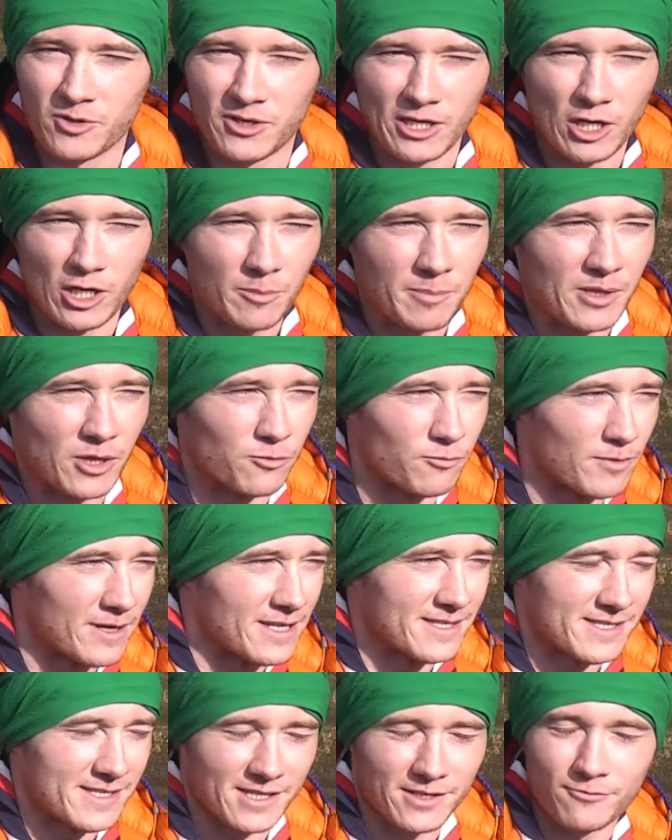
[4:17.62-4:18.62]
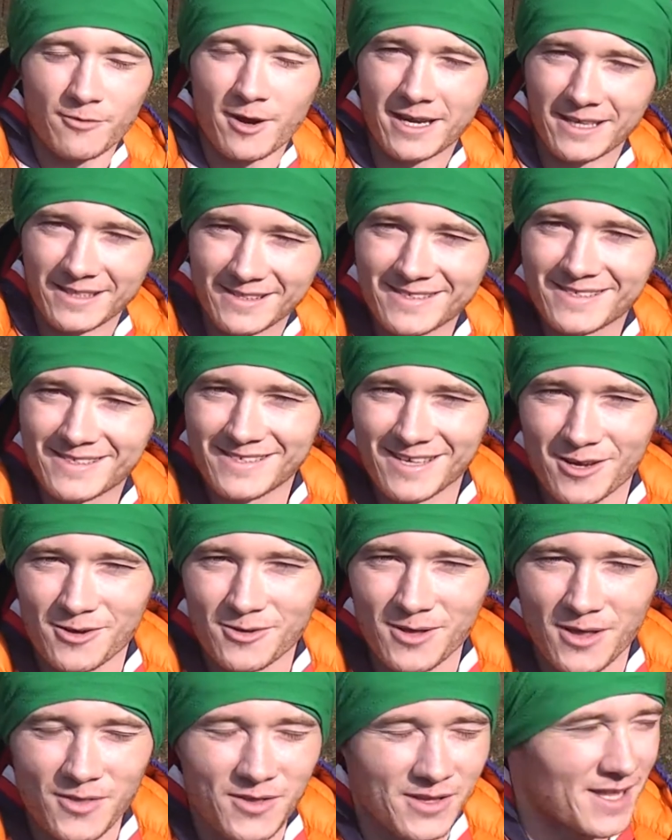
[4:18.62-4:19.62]
putting up in the wind and the rain, so
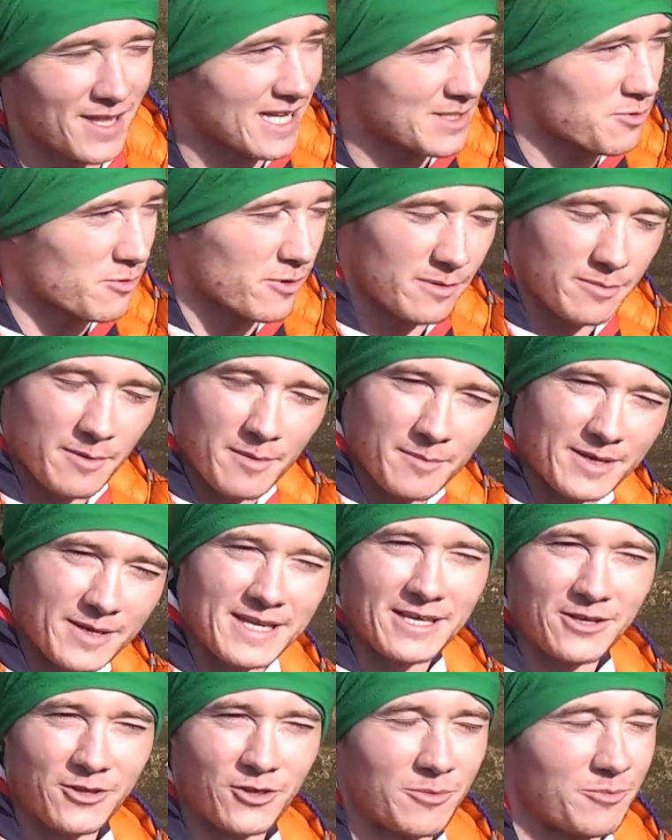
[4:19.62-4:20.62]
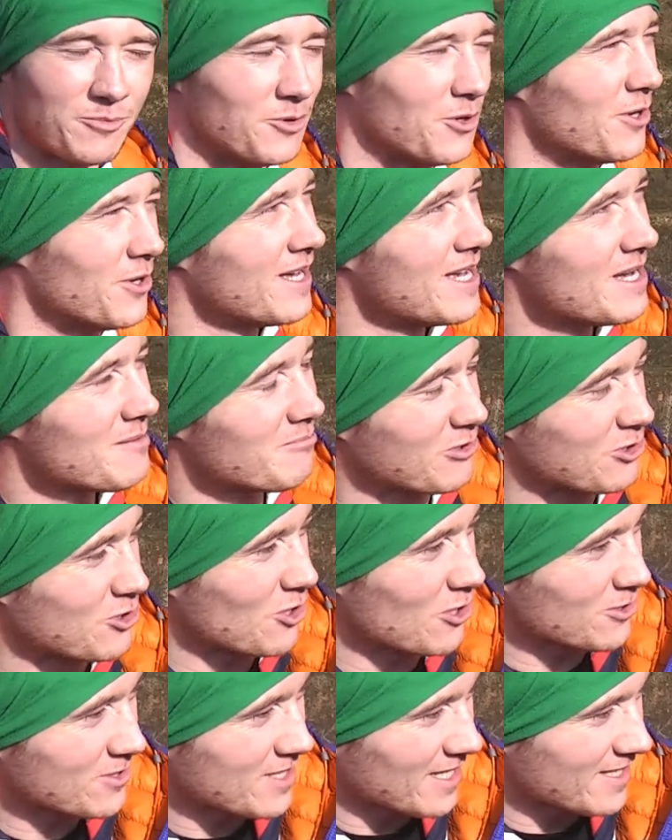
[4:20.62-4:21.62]
I think that's probably my niche, but
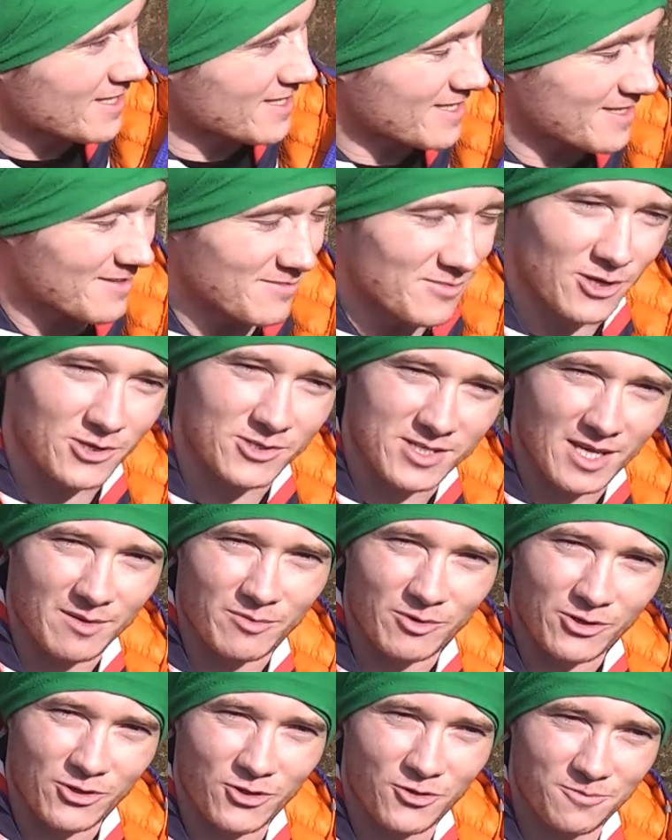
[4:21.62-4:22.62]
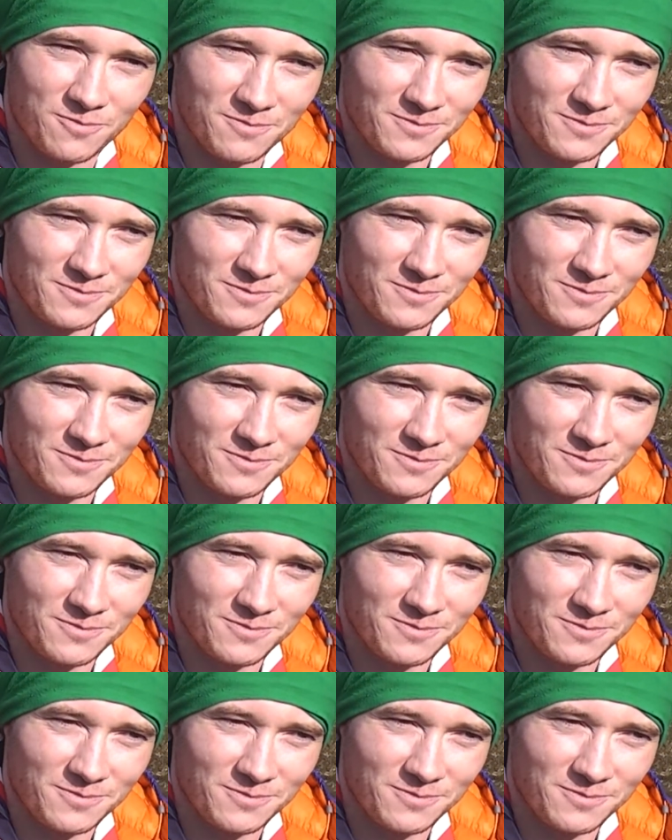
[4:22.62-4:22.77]
patrol tents, not so much.